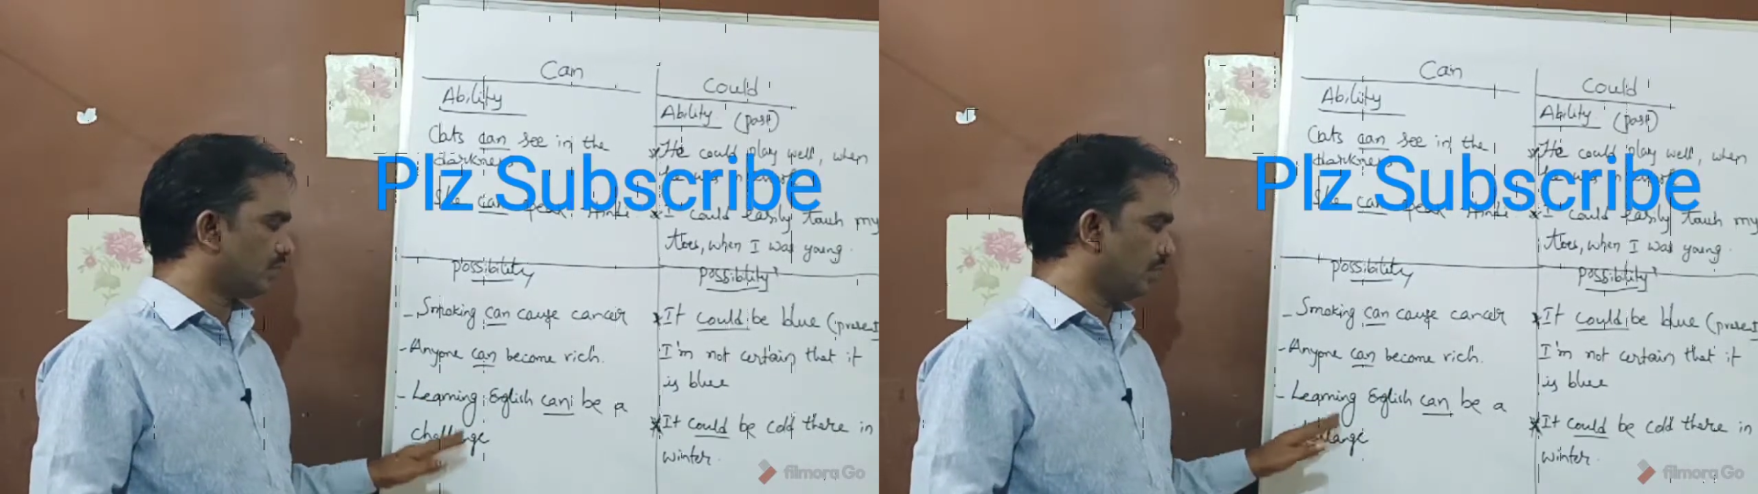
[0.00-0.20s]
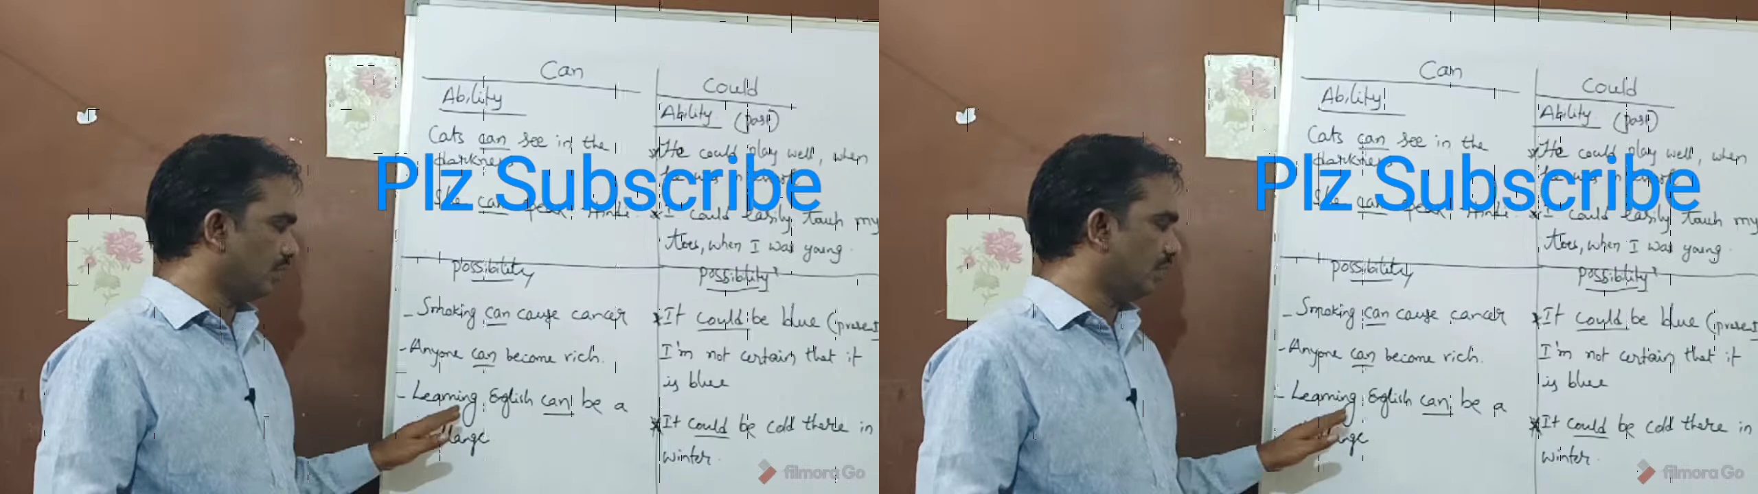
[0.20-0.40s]

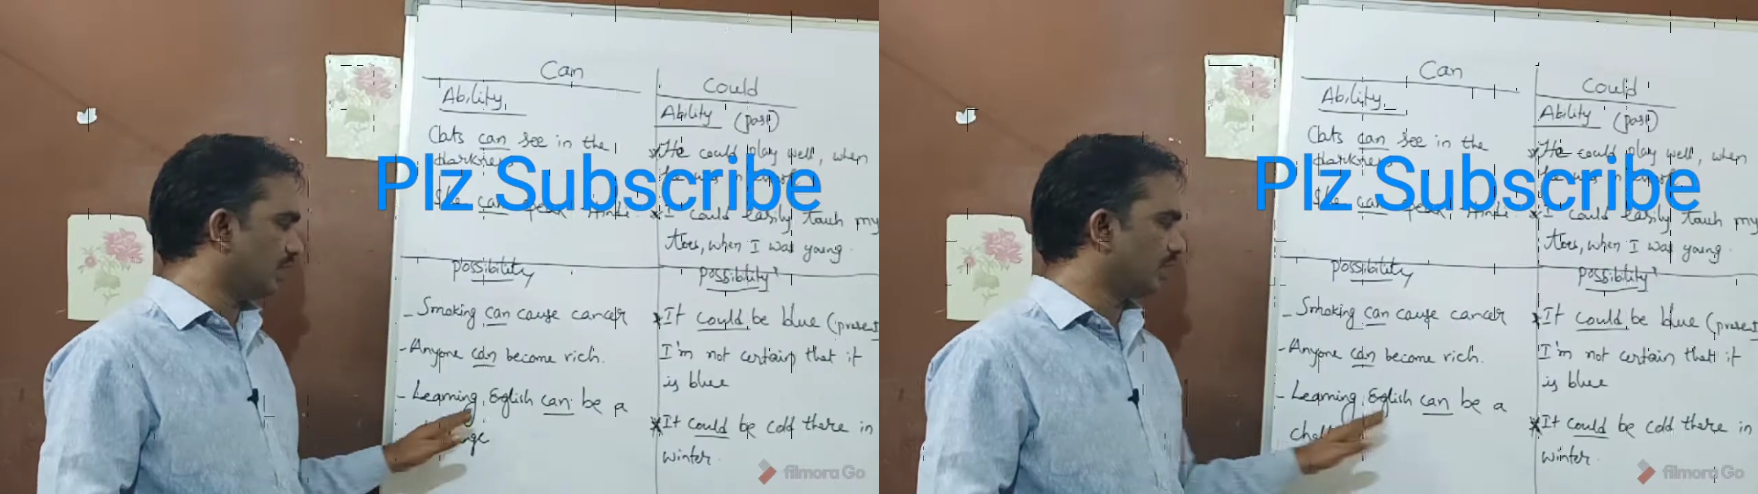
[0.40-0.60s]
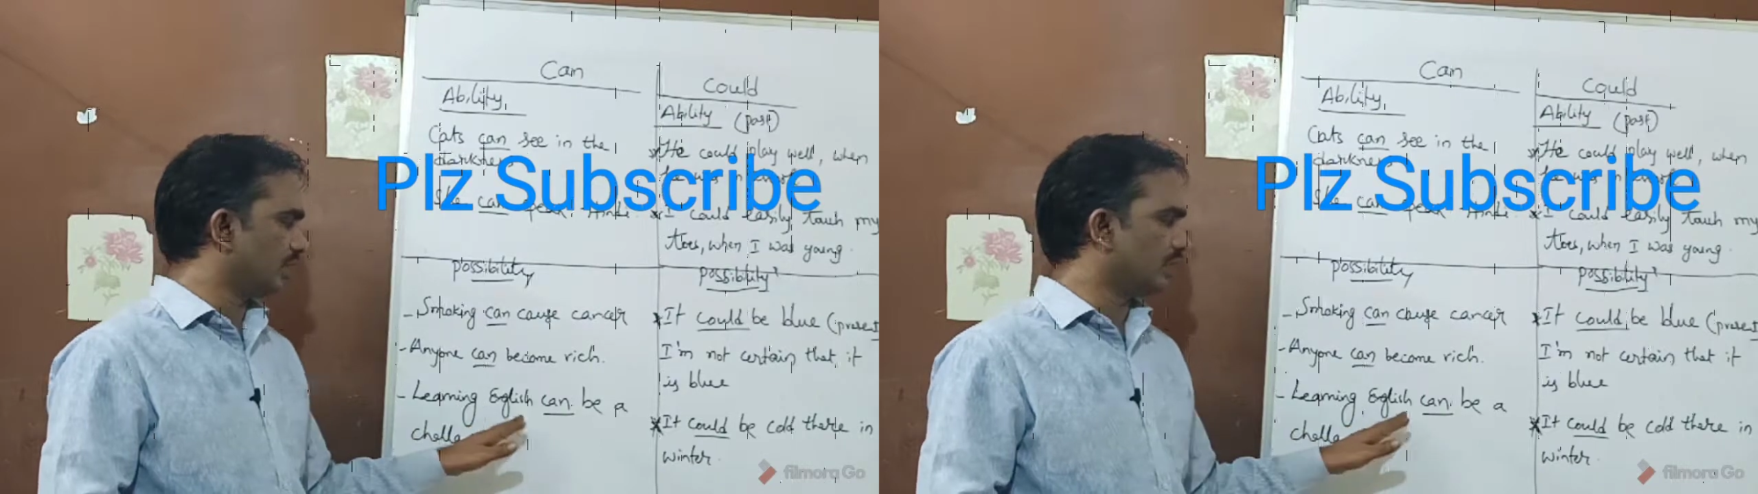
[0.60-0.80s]

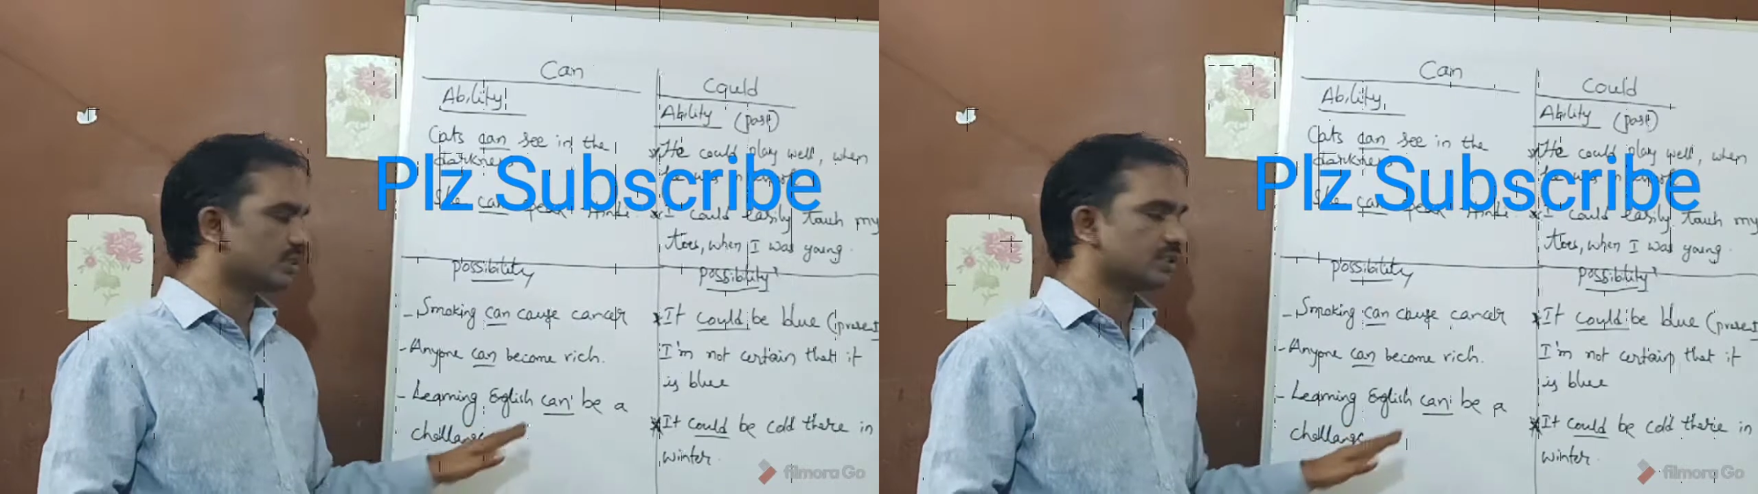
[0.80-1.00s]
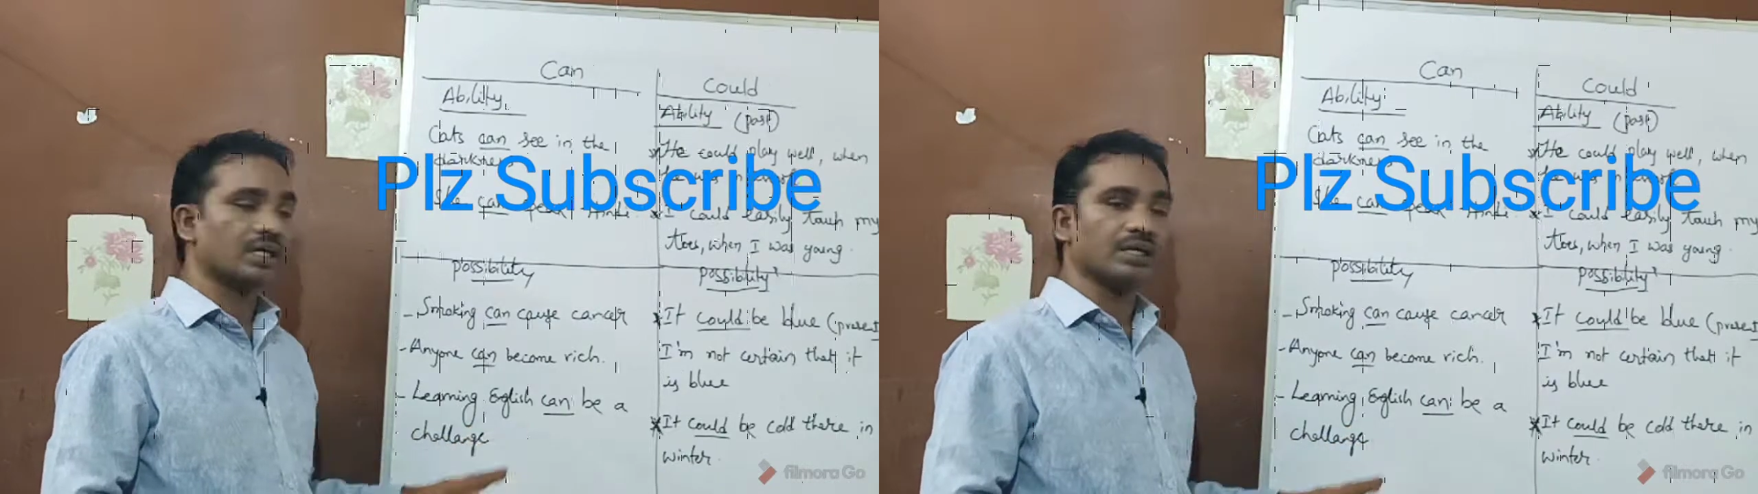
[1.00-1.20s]
Learning
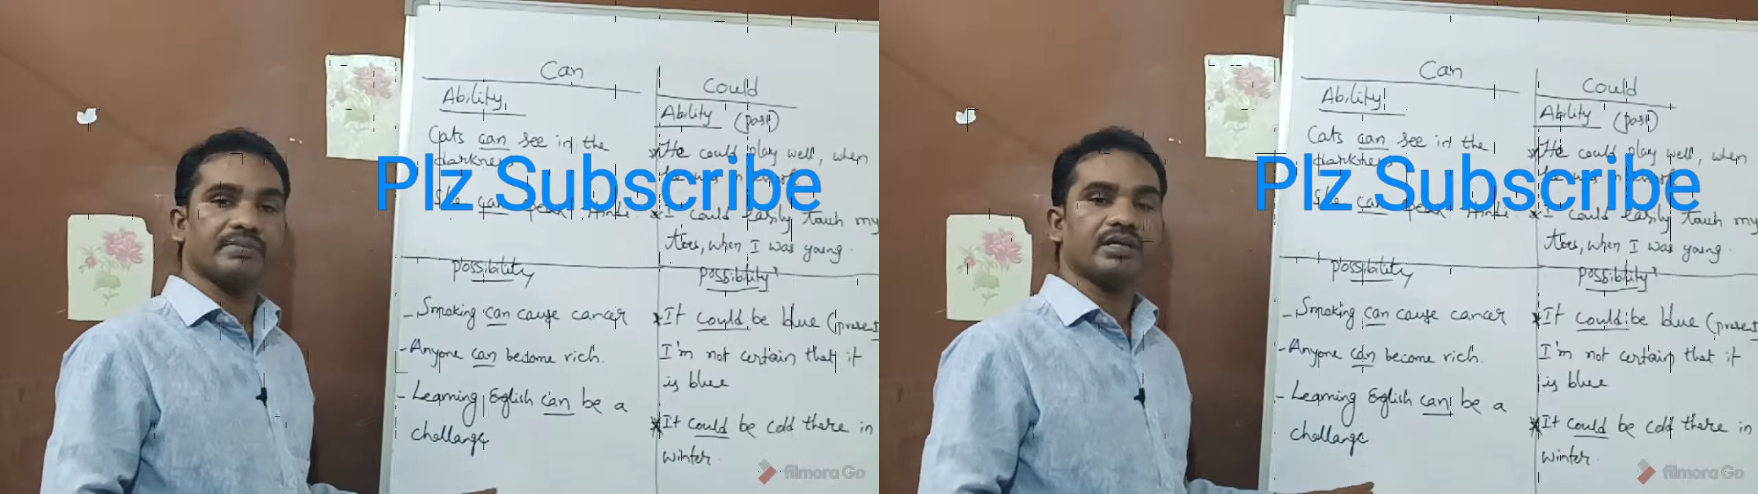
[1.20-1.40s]
English can be